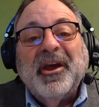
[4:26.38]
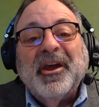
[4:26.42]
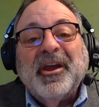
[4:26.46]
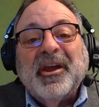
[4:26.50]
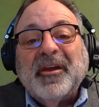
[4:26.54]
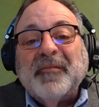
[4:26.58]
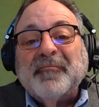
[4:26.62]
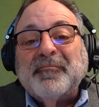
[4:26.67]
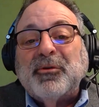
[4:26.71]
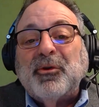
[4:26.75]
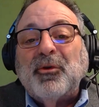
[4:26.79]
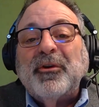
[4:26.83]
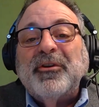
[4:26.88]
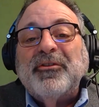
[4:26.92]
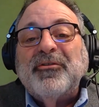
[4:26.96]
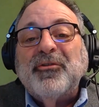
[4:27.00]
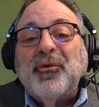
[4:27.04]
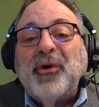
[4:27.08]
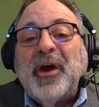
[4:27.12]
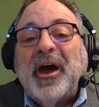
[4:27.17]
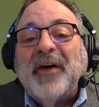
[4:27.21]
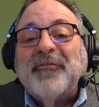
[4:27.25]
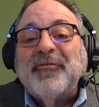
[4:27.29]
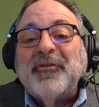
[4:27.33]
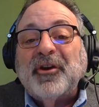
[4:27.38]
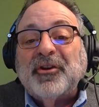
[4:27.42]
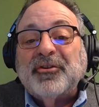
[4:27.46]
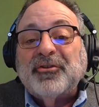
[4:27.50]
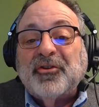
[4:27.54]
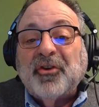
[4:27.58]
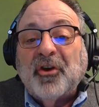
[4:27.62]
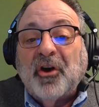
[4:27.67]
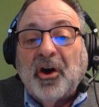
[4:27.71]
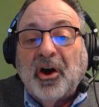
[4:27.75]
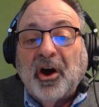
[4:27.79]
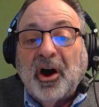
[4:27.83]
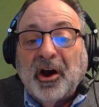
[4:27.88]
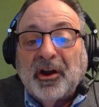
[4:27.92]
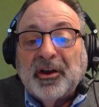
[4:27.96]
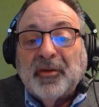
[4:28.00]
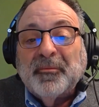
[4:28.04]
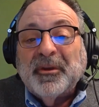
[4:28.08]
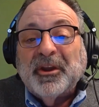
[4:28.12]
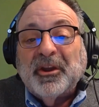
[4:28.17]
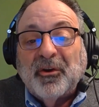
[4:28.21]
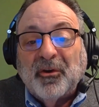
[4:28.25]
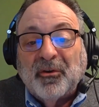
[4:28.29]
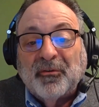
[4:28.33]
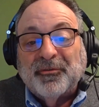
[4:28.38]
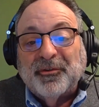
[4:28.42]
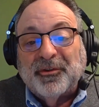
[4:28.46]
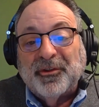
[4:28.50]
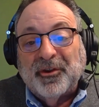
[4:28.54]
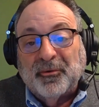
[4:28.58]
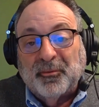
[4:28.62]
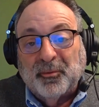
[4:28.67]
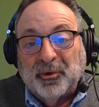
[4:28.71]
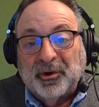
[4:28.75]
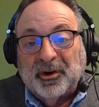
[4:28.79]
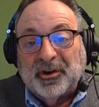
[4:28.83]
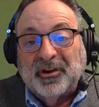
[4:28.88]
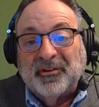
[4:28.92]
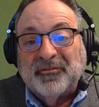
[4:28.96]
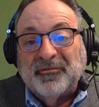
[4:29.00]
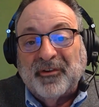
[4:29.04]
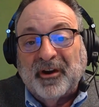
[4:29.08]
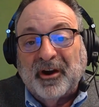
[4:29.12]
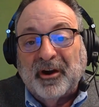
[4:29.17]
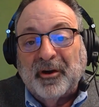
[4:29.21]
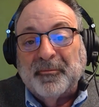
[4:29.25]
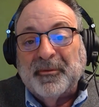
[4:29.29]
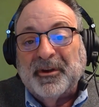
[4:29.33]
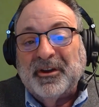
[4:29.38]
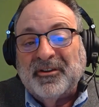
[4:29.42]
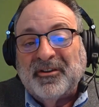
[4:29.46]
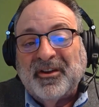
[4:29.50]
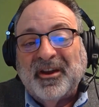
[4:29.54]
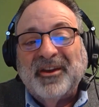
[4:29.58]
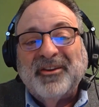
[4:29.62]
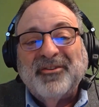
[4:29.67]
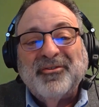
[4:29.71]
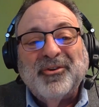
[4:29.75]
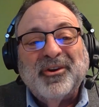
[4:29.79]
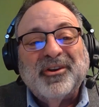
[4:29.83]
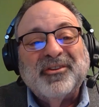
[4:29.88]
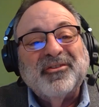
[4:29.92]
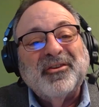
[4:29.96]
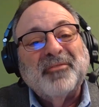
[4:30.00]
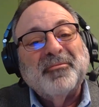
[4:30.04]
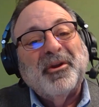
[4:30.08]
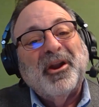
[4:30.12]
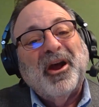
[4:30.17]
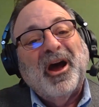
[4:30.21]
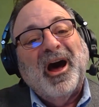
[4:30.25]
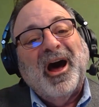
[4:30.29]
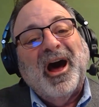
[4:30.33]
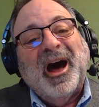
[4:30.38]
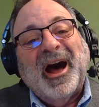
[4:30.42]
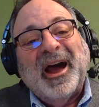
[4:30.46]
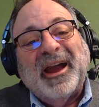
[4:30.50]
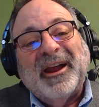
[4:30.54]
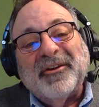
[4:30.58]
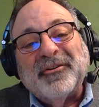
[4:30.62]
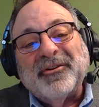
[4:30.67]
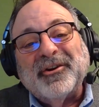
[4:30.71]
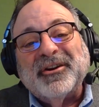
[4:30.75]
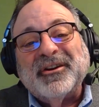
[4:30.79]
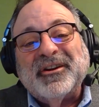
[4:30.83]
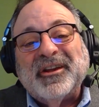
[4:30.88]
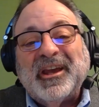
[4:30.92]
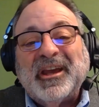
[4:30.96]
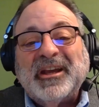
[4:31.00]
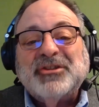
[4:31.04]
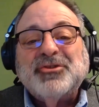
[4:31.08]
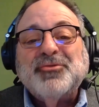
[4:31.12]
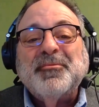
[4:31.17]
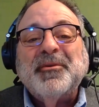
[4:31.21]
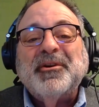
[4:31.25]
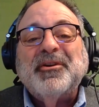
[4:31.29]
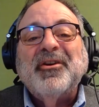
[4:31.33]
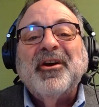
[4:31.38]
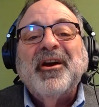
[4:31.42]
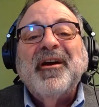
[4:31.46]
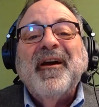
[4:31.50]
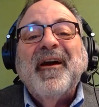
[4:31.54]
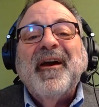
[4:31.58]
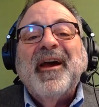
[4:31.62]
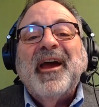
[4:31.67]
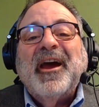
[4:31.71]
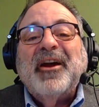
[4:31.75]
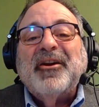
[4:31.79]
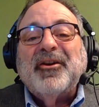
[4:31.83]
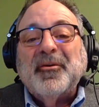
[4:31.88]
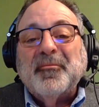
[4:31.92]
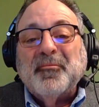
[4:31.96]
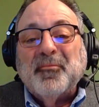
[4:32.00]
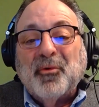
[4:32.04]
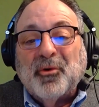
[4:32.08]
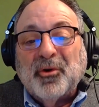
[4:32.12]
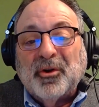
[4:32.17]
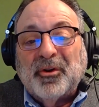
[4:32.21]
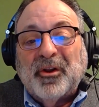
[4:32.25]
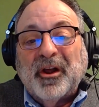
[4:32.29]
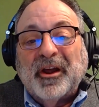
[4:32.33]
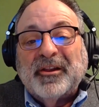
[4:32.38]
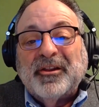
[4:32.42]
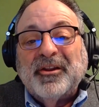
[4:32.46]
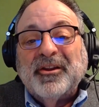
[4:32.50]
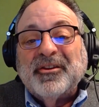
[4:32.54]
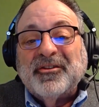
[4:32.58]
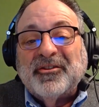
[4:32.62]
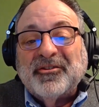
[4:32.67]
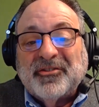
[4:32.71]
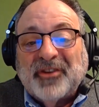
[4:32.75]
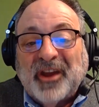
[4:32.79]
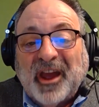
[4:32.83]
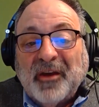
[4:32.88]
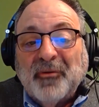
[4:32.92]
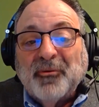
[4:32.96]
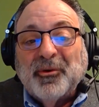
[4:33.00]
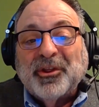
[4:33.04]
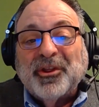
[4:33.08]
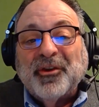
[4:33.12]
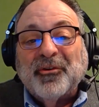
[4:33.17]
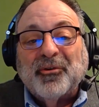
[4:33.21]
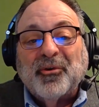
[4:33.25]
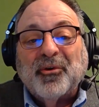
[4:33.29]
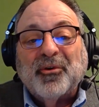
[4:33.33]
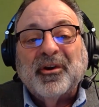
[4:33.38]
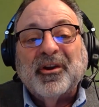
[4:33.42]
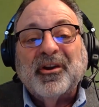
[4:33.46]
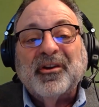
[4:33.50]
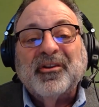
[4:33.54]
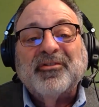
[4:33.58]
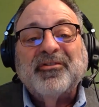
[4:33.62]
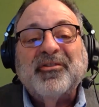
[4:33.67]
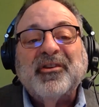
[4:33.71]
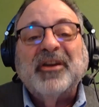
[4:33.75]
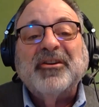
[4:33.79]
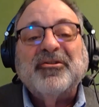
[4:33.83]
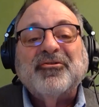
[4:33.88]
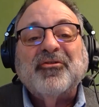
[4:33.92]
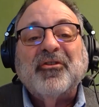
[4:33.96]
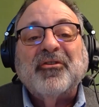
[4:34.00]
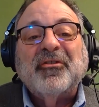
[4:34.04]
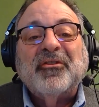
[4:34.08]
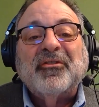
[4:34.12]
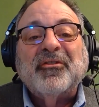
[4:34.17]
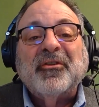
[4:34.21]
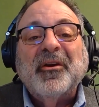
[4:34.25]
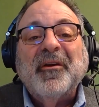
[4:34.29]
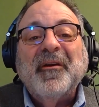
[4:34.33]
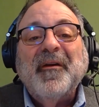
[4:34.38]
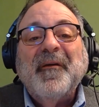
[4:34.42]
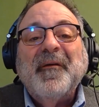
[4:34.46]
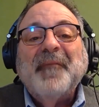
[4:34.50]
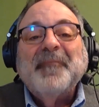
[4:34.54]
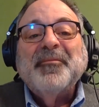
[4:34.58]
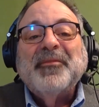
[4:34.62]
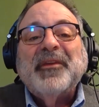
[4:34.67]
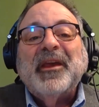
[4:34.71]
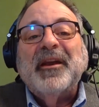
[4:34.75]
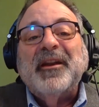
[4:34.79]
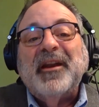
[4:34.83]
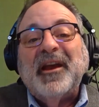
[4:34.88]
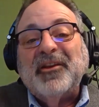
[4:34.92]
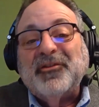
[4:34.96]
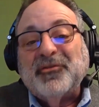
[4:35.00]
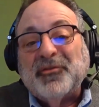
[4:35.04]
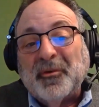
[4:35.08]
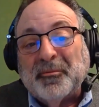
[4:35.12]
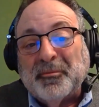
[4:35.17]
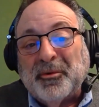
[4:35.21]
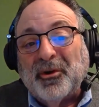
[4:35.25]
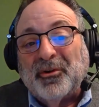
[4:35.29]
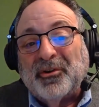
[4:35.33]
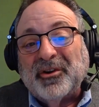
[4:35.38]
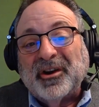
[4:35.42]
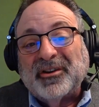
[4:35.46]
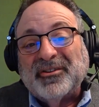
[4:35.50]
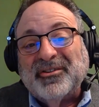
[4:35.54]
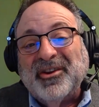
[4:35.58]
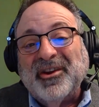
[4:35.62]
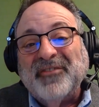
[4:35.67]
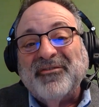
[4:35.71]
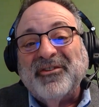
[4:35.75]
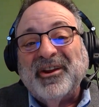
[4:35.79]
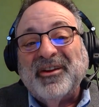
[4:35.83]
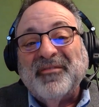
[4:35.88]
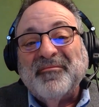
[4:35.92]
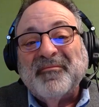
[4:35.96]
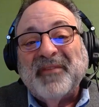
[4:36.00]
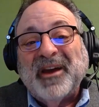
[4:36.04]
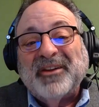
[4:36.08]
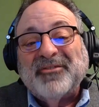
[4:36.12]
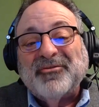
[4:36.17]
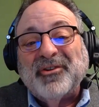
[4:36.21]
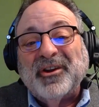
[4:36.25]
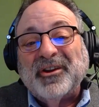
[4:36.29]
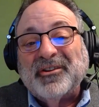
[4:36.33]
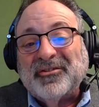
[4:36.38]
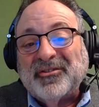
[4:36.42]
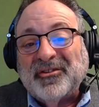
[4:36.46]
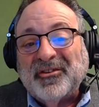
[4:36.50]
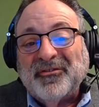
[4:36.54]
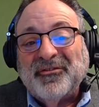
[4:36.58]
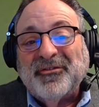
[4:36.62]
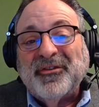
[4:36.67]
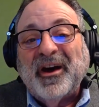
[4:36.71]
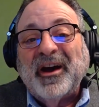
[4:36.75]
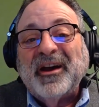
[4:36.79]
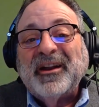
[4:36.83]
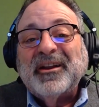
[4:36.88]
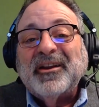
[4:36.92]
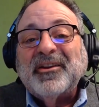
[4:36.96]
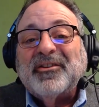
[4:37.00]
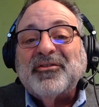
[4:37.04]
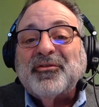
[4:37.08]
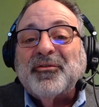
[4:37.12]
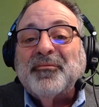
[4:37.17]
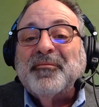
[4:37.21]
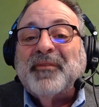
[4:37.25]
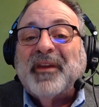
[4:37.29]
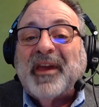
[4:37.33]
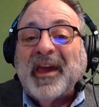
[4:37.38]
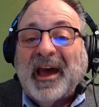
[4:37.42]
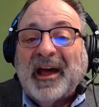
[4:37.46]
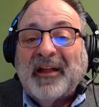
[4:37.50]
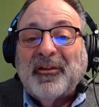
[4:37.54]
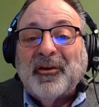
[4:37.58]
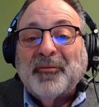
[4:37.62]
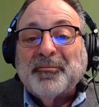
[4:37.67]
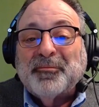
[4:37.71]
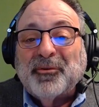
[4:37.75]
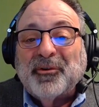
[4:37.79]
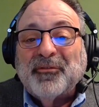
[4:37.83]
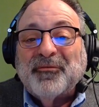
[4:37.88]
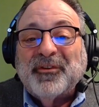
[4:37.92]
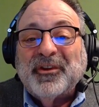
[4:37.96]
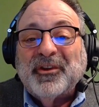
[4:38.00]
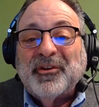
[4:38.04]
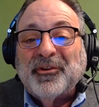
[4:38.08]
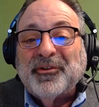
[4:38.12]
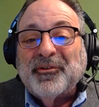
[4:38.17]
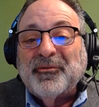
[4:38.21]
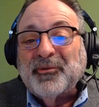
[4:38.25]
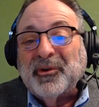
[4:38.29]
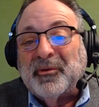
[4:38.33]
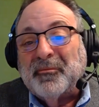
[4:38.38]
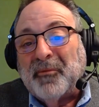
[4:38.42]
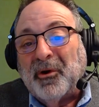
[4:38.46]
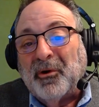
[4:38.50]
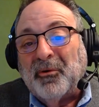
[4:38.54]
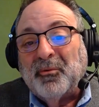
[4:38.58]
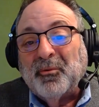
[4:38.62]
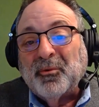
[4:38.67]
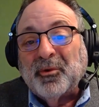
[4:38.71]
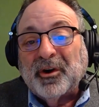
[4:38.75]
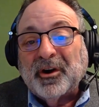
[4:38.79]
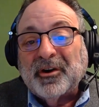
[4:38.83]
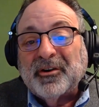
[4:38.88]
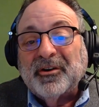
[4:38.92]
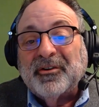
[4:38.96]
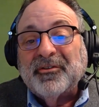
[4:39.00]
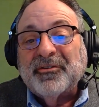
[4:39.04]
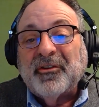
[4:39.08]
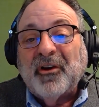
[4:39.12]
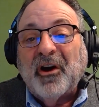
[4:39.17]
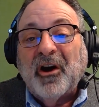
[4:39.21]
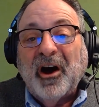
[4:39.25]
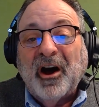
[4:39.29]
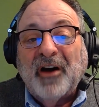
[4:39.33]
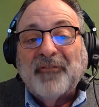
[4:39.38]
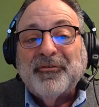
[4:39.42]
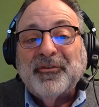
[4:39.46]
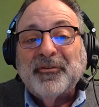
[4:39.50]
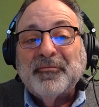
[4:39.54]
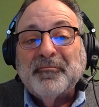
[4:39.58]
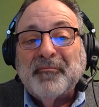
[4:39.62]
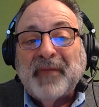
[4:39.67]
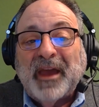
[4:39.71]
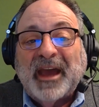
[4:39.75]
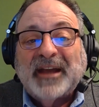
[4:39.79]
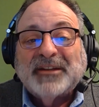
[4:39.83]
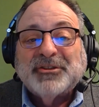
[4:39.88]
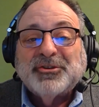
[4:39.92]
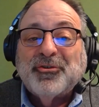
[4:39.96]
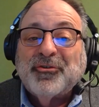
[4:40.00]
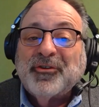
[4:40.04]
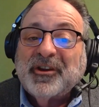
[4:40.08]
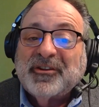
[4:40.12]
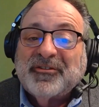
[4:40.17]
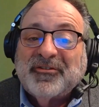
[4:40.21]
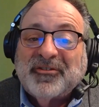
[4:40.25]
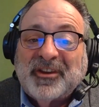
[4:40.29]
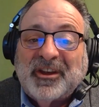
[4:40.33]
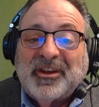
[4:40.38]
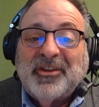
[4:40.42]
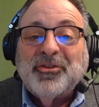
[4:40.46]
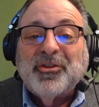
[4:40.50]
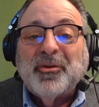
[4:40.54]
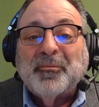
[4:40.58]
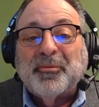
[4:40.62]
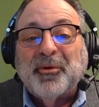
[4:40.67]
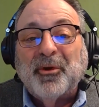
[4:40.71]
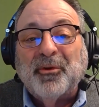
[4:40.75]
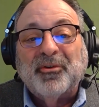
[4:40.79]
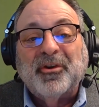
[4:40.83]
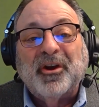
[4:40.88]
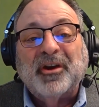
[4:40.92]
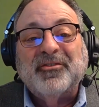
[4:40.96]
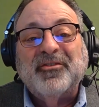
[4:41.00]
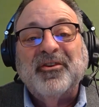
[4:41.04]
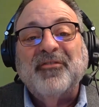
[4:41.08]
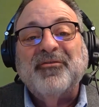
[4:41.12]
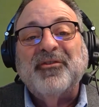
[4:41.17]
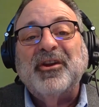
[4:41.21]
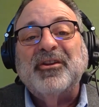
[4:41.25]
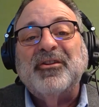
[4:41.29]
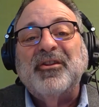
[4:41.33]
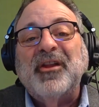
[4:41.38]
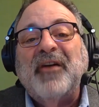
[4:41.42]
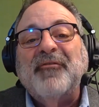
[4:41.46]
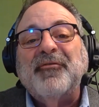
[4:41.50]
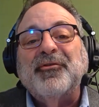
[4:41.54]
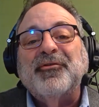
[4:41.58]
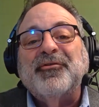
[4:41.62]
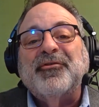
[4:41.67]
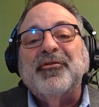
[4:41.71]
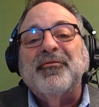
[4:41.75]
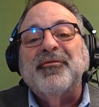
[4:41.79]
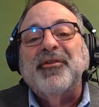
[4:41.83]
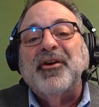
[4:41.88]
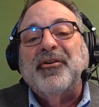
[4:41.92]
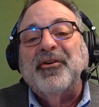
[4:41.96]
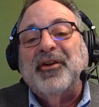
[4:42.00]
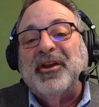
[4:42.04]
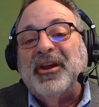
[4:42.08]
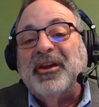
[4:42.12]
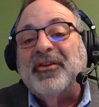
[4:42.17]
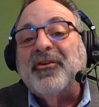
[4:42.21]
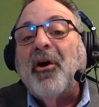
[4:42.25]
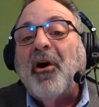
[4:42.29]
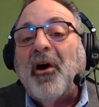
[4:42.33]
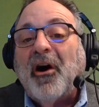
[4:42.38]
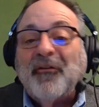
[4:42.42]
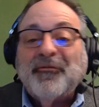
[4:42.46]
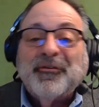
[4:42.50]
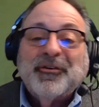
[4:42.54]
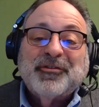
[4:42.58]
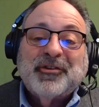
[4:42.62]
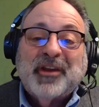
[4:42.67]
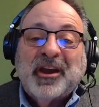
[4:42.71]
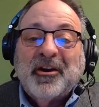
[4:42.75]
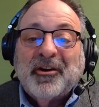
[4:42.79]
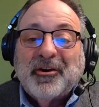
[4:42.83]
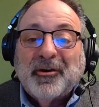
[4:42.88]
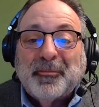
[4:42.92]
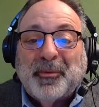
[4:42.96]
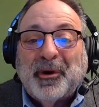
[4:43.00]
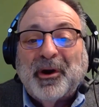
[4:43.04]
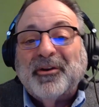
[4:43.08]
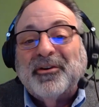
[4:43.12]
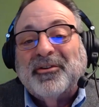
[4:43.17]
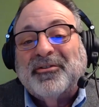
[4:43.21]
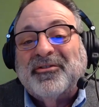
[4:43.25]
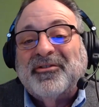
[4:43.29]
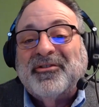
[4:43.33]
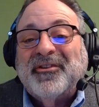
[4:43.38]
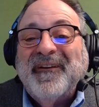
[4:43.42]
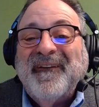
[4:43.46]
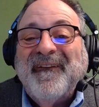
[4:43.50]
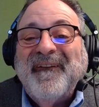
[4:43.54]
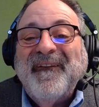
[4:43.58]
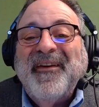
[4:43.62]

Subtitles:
Employees who have autonomy over their work environment tend to exhibit higher engagement and are more likely to stay with their organizations. And as for productivity metrics, findings from Gallup reveal that remote workers often match or exceed the productivity levels of their in-office counterparts.